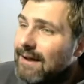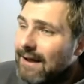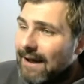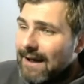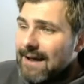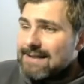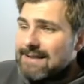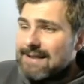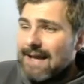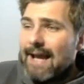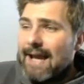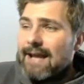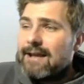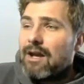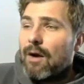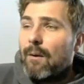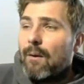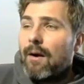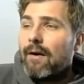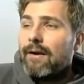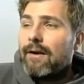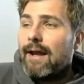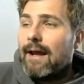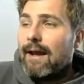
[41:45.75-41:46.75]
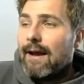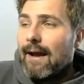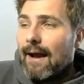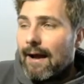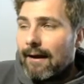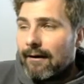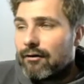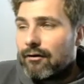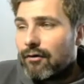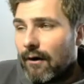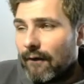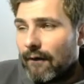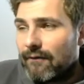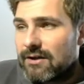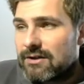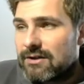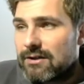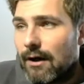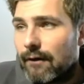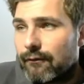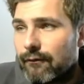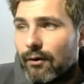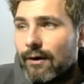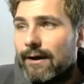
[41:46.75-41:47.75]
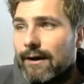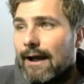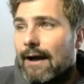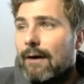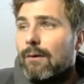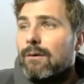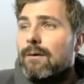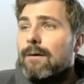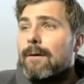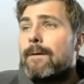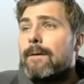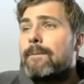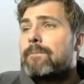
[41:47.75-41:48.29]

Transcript: Is it a go out there and craft this card right now?